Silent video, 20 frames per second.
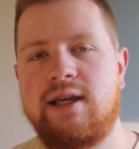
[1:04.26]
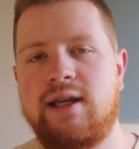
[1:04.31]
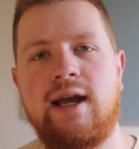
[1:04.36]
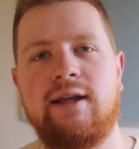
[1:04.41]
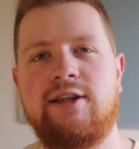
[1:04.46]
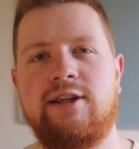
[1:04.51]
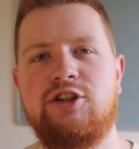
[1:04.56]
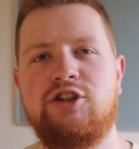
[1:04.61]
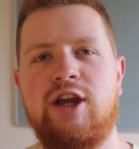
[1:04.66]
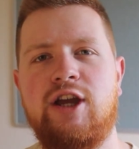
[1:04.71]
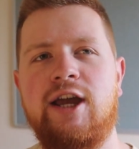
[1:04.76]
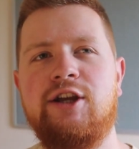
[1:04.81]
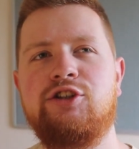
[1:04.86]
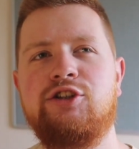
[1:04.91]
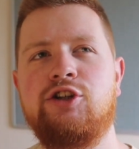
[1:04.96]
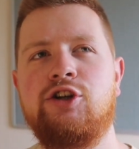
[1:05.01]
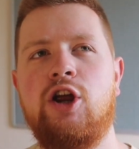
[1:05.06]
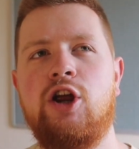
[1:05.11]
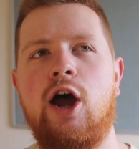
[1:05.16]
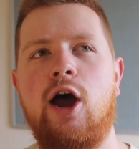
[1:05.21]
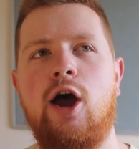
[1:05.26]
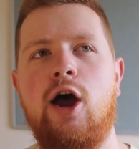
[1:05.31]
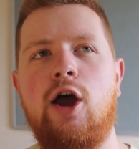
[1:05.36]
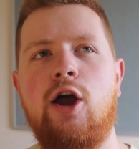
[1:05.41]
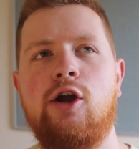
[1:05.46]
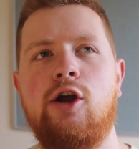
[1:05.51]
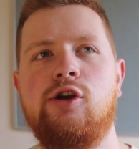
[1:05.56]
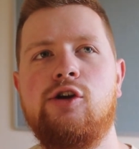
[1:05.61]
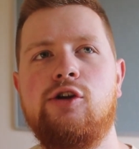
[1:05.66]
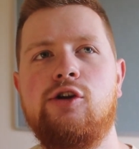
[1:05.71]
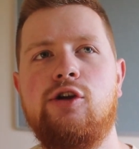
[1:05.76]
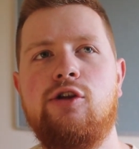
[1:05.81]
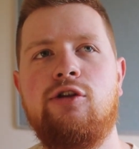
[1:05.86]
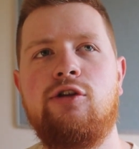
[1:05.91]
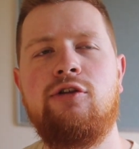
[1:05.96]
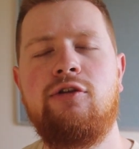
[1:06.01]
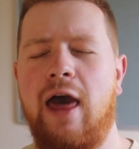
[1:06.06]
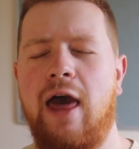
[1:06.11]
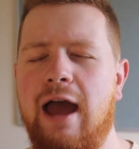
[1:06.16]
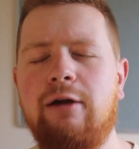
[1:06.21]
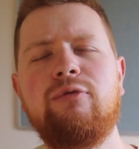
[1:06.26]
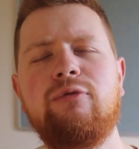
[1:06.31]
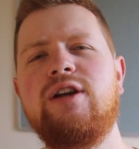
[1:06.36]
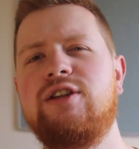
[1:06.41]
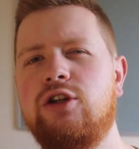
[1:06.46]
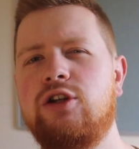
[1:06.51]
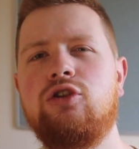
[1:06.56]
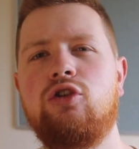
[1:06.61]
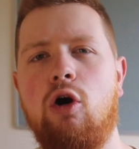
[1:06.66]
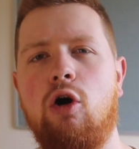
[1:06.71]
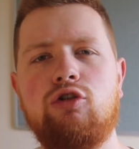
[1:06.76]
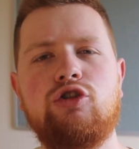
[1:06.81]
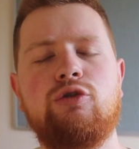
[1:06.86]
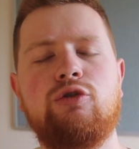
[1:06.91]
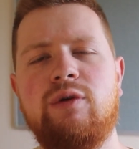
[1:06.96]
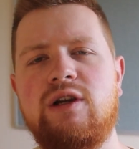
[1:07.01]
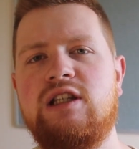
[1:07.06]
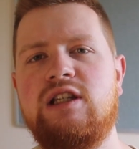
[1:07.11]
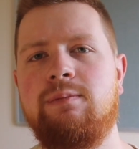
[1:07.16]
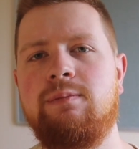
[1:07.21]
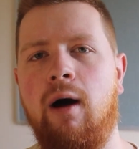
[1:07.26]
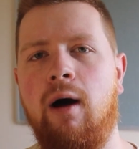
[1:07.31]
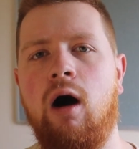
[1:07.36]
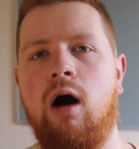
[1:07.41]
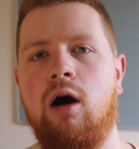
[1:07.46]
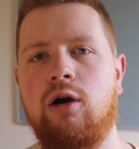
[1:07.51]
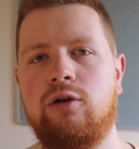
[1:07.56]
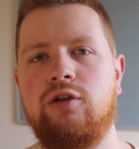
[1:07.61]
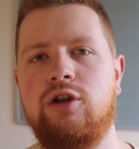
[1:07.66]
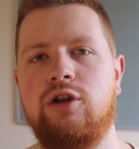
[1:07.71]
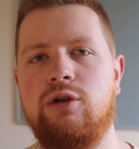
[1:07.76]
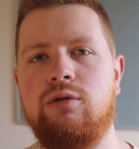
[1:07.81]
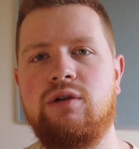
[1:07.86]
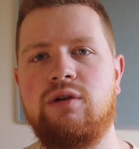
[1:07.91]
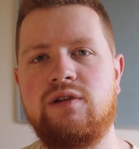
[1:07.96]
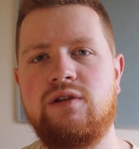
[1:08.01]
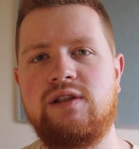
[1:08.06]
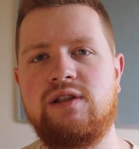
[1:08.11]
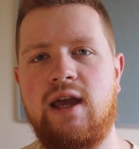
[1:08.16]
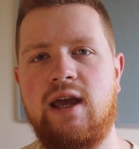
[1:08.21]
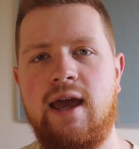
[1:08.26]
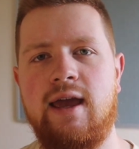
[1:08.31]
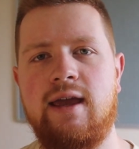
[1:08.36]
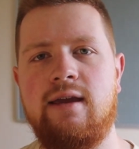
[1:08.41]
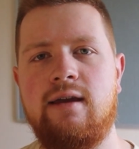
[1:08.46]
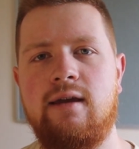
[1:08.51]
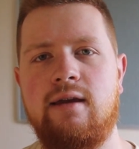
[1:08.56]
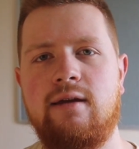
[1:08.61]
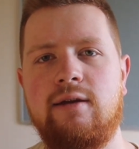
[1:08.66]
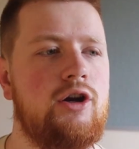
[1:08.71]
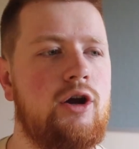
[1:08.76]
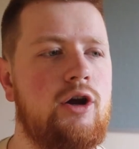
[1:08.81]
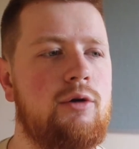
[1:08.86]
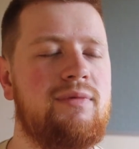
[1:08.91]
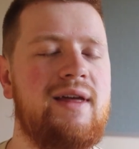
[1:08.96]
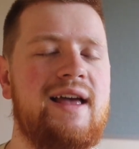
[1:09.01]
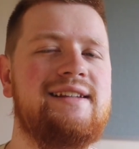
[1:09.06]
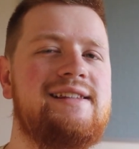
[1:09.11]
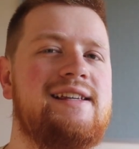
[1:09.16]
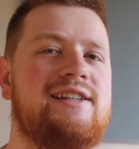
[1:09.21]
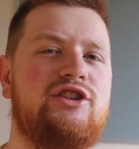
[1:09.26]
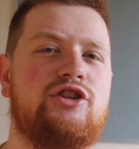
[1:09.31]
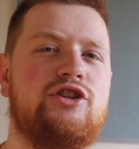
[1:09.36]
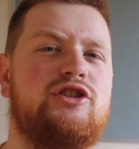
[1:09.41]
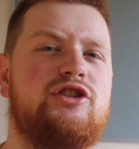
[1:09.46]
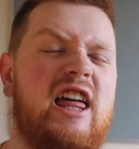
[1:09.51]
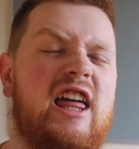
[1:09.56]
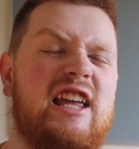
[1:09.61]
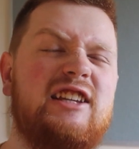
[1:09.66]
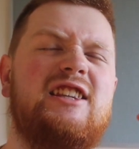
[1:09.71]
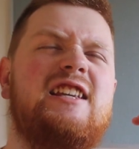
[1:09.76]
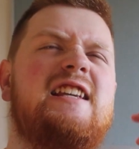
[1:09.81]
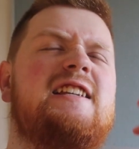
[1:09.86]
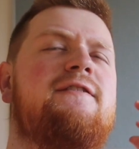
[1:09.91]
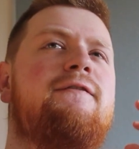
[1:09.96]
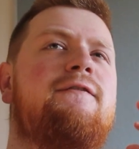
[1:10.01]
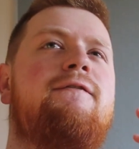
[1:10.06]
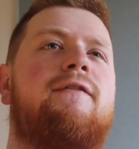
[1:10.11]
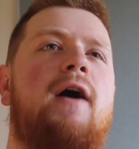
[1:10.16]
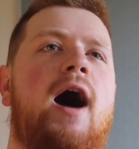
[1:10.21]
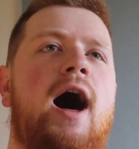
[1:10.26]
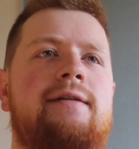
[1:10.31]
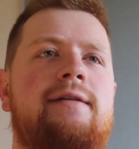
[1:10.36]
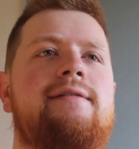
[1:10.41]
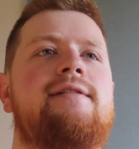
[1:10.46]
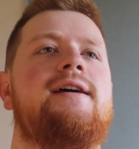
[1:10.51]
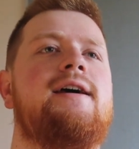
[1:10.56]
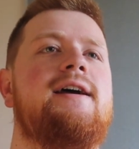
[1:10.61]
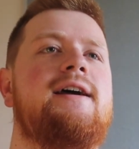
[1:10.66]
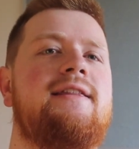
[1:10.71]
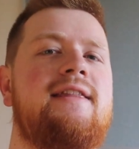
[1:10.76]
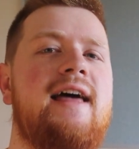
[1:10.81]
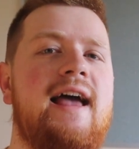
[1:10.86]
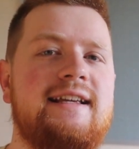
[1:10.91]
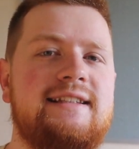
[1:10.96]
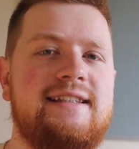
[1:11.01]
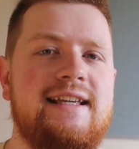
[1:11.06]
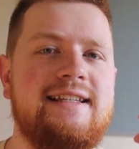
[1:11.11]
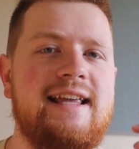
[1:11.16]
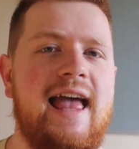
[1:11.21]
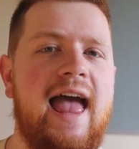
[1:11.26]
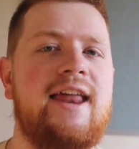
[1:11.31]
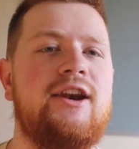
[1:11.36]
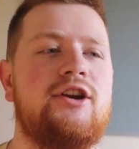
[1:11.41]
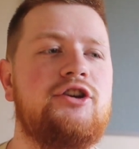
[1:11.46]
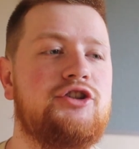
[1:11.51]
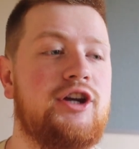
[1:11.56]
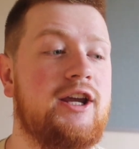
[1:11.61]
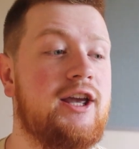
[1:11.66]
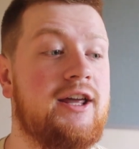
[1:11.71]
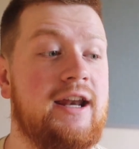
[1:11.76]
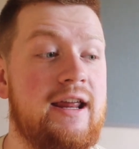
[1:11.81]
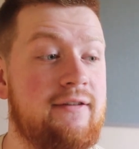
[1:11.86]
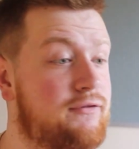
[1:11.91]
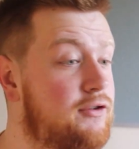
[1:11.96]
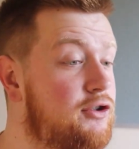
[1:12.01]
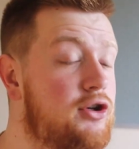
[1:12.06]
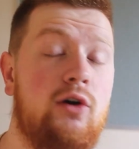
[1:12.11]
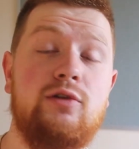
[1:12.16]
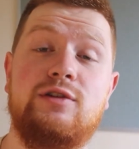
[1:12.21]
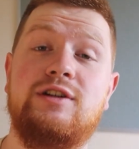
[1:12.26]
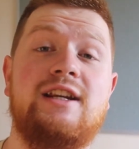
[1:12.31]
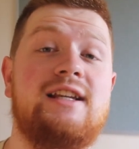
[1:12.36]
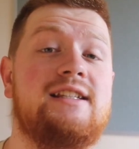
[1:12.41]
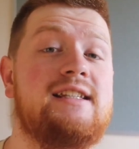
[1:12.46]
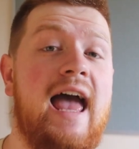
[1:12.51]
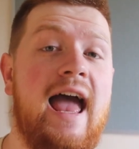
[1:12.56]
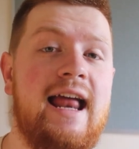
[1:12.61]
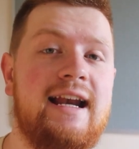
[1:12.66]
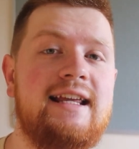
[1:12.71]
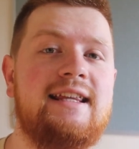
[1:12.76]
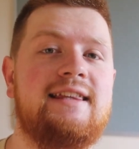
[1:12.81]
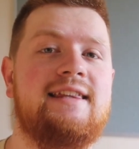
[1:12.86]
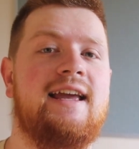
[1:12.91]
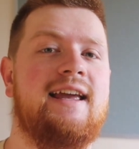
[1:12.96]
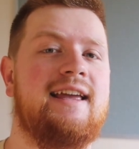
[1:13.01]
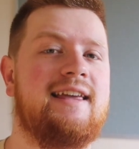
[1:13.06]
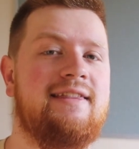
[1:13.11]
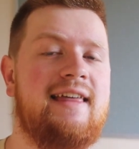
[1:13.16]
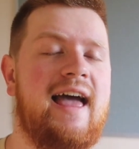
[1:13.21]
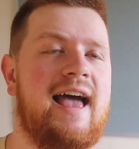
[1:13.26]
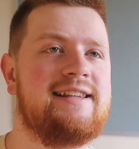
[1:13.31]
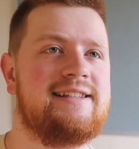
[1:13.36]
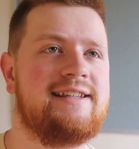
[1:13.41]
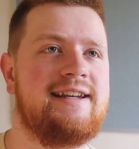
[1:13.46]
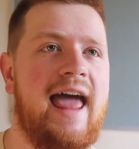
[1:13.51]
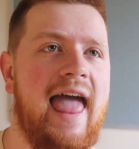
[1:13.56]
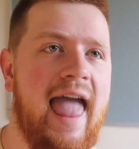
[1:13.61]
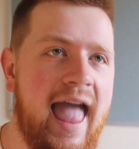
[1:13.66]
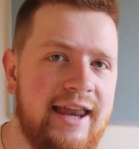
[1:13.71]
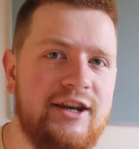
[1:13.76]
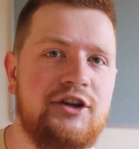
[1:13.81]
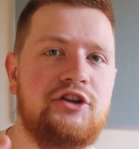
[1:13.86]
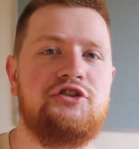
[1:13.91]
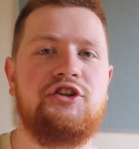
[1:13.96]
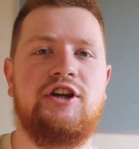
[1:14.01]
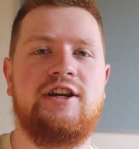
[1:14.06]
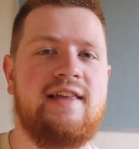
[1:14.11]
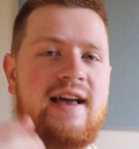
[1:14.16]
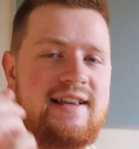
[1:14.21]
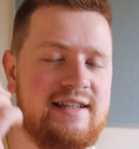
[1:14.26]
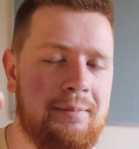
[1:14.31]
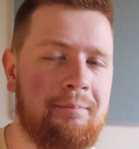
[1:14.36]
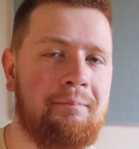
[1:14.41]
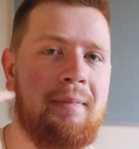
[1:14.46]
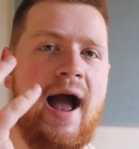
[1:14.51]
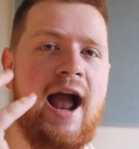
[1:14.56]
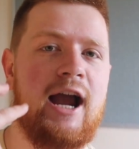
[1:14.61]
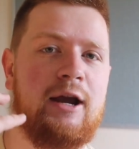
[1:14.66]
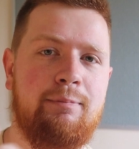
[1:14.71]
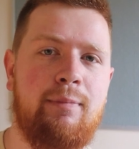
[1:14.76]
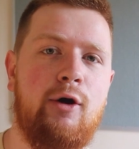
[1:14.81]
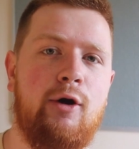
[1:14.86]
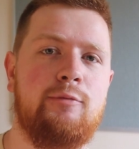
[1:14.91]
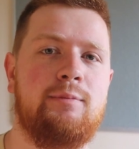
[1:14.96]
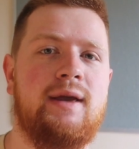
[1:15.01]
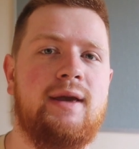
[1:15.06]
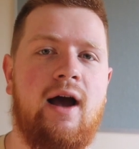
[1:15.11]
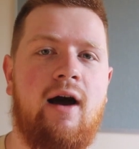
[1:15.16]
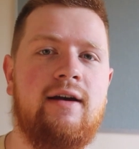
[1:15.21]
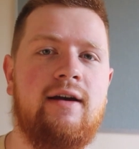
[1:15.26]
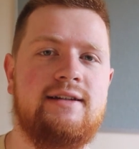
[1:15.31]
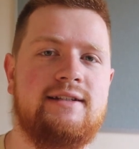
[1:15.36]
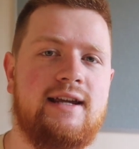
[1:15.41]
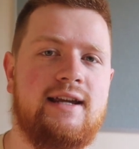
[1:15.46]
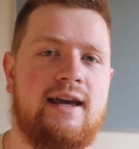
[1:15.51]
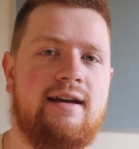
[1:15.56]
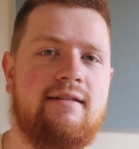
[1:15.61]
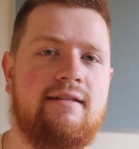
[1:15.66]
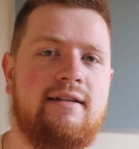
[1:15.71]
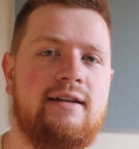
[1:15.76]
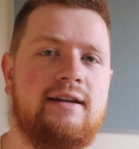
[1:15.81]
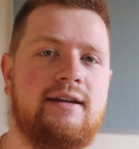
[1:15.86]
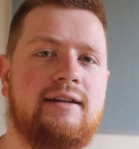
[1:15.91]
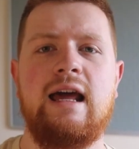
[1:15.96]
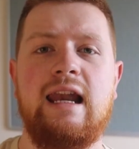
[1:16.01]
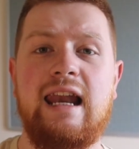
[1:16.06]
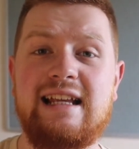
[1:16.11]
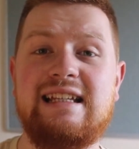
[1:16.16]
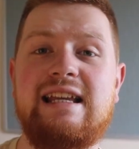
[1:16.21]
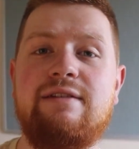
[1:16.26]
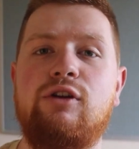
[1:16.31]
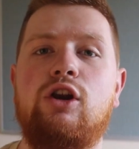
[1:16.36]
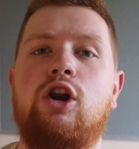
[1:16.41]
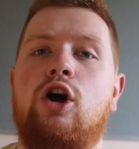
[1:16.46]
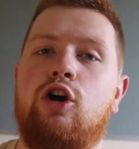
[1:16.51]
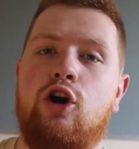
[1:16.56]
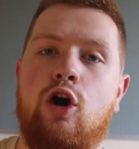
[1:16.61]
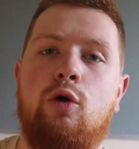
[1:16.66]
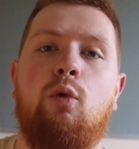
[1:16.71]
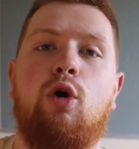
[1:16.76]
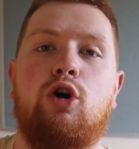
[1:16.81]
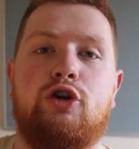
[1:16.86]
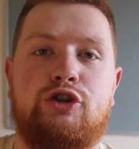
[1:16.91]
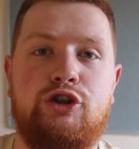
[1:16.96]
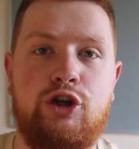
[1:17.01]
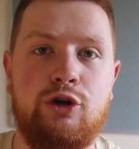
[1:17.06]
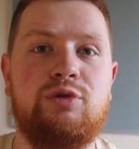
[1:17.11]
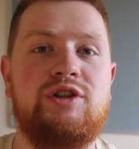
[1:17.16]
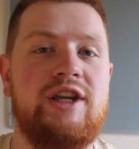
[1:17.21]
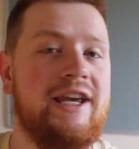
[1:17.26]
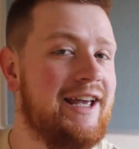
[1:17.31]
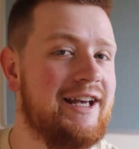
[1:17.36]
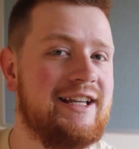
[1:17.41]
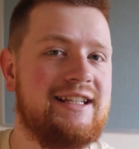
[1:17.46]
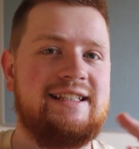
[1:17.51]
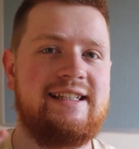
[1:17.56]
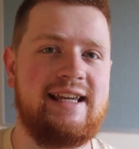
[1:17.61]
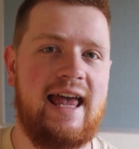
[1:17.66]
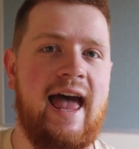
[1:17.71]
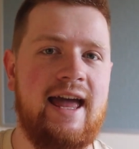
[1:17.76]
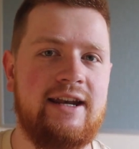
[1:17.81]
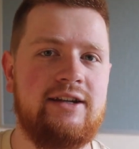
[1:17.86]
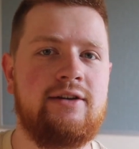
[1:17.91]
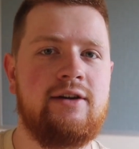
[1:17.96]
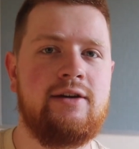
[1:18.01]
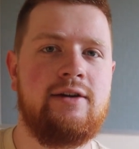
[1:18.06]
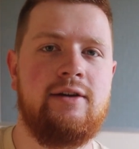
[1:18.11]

Sex Education, there is a Doctor-y spark that you can see. No, there's this fun, there's this energy, and if the Doctor needs anything, there's an energy, there's a backbone behind it. Let's have a look at what NCUTI has said.